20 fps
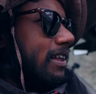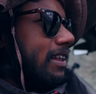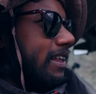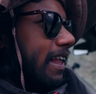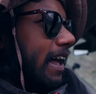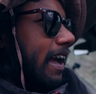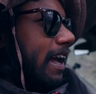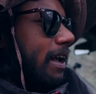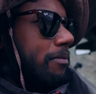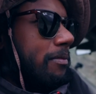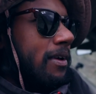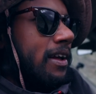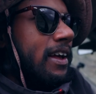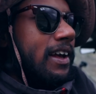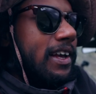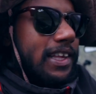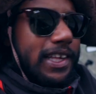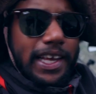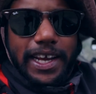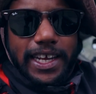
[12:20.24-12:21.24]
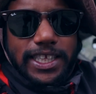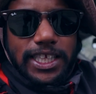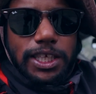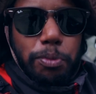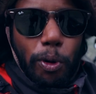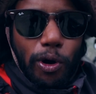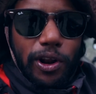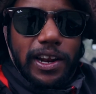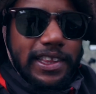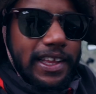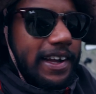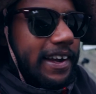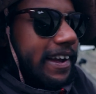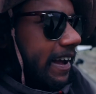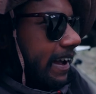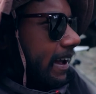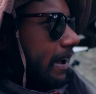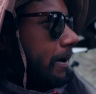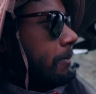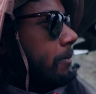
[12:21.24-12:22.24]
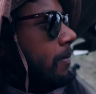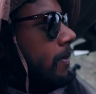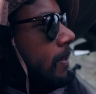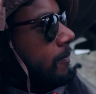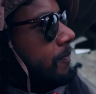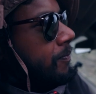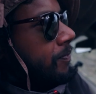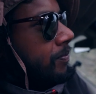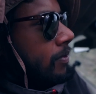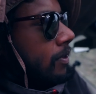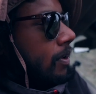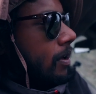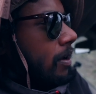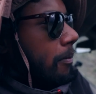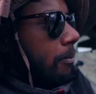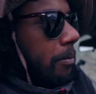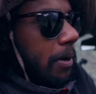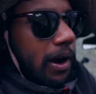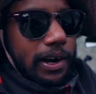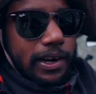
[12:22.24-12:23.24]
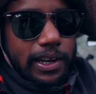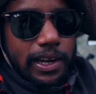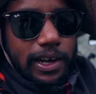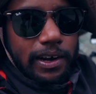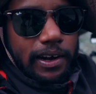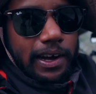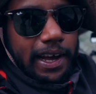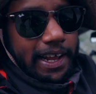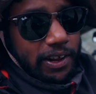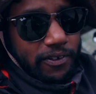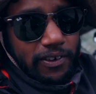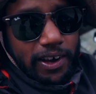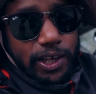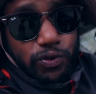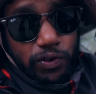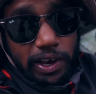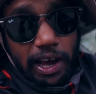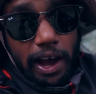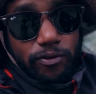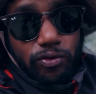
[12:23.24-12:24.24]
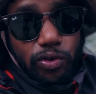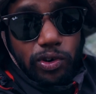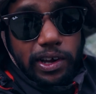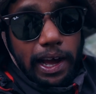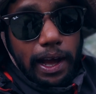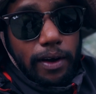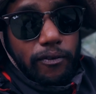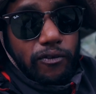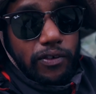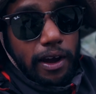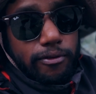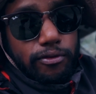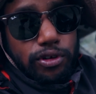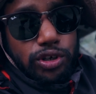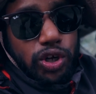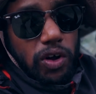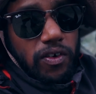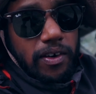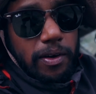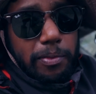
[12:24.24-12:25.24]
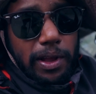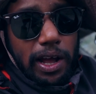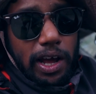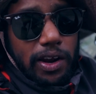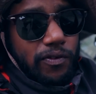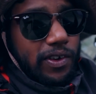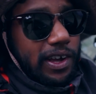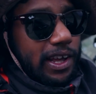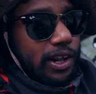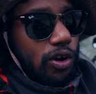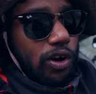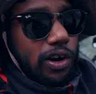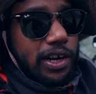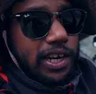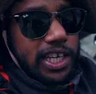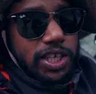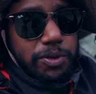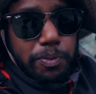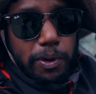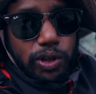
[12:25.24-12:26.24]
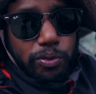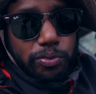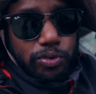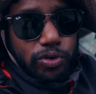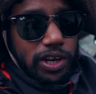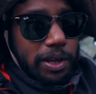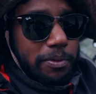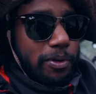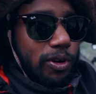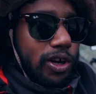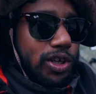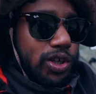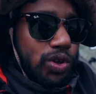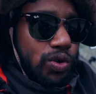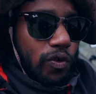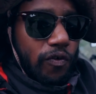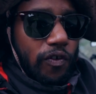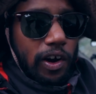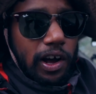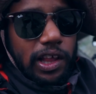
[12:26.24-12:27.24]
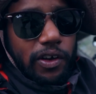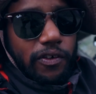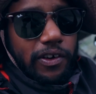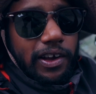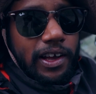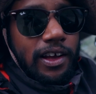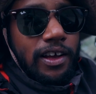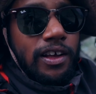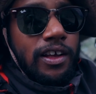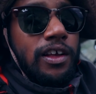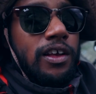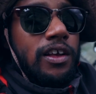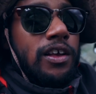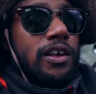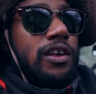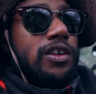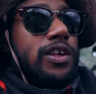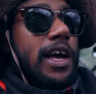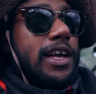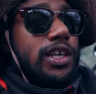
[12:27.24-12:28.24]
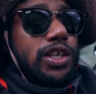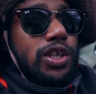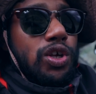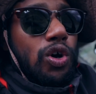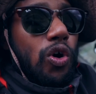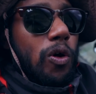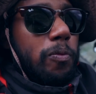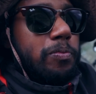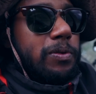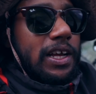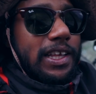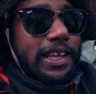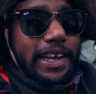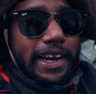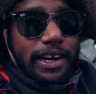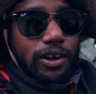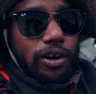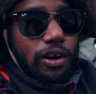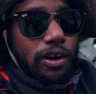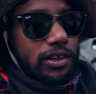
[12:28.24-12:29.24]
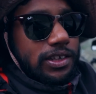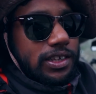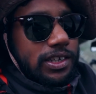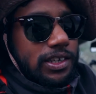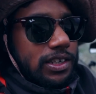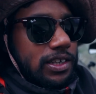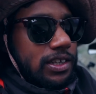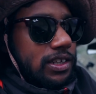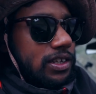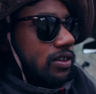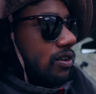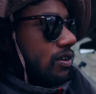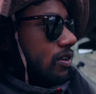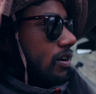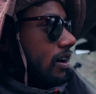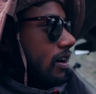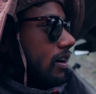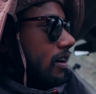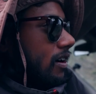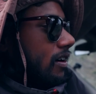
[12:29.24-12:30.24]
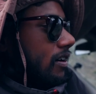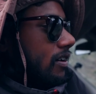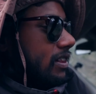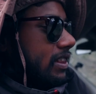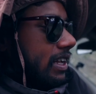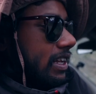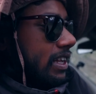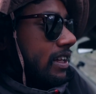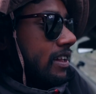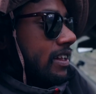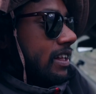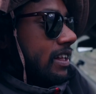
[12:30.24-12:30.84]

rain rain spoiling the game but uh, anyways we have to camp we have to stop Abran we cannot reach Padum today because it's too far away so I just hope the rain gods just you know uh, thing